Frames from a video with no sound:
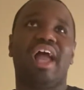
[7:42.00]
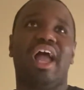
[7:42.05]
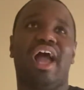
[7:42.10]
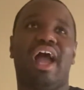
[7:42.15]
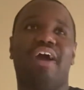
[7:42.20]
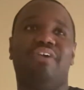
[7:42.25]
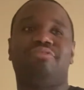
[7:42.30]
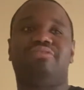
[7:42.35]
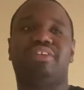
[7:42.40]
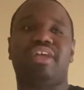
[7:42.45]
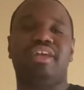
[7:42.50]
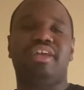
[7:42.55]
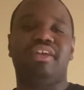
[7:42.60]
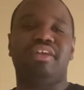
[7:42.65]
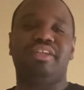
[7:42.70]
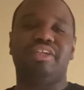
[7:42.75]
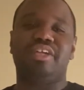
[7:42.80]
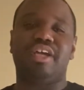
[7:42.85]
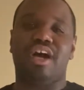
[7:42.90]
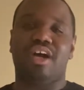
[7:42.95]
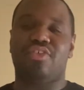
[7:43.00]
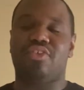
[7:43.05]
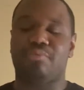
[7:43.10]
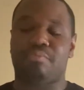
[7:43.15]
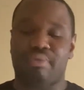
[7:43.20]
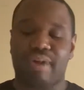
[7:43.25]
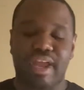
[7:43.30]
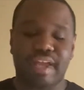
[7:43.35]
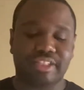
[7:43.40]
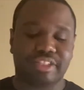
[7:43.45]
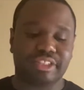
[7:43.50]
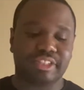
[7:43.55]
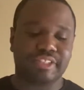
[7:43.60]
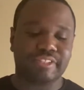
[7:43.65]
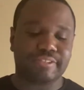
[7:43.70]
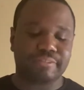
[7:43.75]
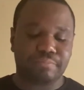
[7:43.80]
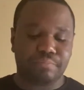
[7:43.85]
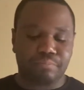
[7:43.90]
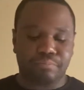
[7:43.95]
out there in the other
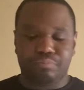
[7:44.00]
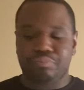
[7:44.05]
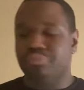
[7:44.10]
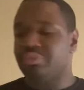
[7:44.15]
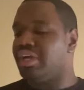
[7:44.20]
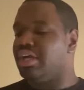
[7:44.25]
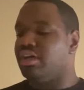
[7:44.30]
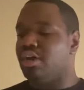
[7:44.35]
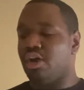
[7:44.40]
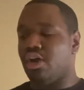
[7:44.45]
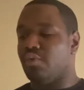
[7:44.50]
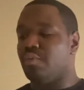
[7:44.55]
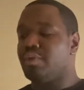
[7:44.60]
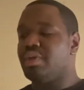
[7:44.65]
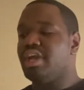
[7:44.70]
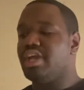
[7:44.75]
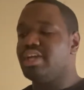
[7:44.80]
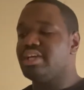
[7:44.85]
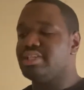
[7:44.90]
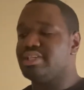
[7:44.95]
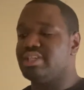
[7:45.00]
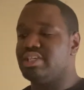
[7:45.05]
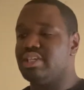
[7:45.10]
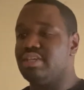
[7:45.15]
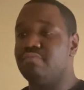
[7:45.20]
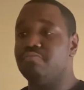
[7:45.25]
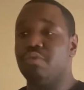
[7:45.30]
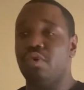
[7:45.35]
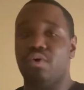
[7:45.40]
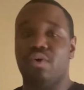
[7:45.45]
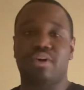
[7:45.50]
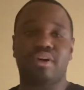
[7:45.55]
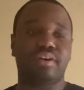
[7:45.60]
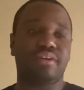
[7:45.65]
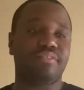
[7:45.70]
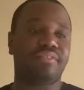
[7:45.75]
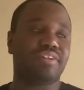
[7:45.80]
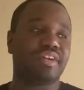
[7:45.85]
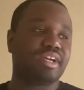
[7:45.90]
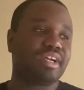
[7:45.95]
branches? Are we going to see more
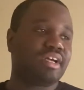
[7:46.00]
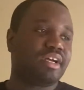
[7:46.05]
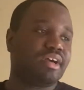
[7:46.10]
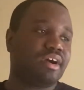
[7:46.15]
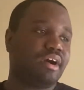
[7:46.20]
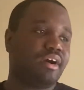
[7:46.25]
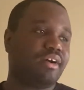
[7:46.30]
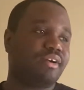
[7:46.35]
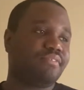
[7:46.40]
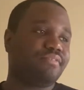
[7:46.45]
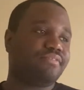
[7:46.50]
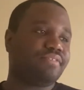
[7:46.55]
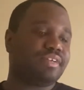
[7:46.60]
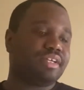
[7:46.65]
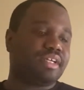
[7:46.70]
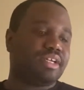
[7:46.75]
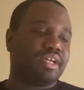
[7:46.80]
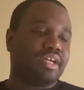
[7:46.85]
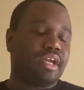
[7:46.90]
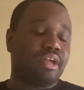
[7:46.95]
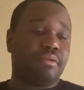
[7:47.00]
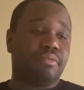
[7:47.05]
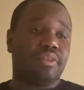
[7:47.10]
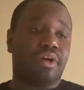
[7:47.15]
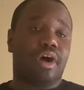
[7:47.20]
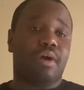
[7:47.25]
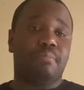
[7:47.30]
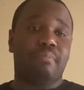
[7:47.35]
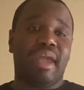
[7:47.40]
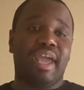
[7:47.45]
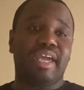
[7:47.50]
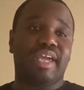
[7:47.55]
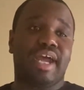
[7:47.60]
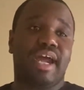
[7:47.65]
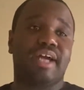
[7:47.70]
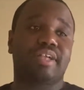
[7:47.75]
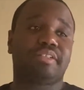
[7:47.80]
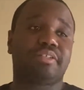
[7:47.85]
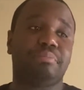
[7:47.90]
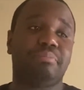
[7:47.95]
of our main
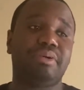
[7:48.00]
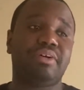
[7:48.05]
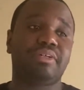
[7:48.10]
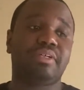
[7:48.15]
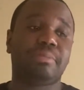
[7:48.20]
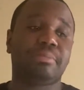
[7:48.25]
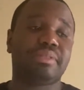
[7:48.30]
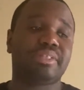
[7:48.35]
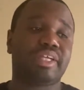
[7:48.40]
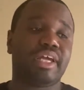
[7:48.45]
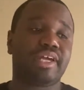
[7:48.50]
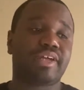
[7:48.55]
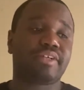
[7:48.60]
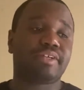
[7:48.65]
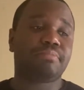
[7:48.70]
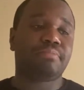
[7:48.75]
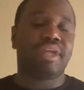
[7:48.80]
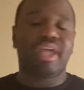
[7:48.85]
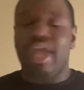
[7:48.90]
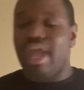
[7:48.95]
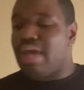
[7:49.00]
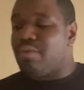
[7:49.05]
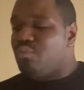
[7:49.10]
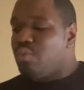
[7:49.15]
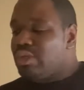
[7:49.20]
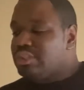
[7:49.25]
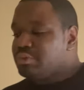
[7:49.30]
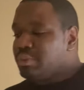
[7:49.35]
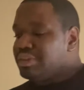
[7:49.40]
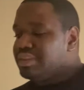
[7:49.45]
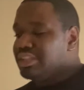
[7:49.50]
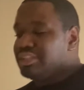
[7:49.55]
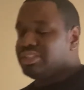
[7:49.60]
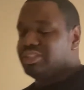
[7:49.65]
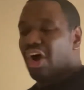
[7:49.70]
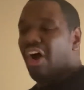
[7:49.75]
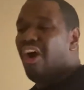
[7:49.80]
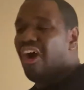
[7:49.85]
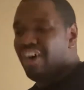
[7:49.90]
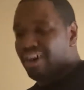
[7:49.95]
character building up his harem? And what's with the
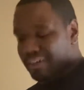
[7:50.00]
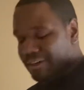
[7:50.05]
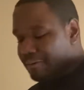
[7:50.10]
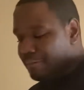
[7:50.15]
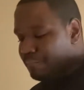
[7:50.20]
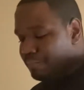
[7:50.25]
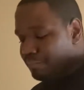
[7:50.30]
dog?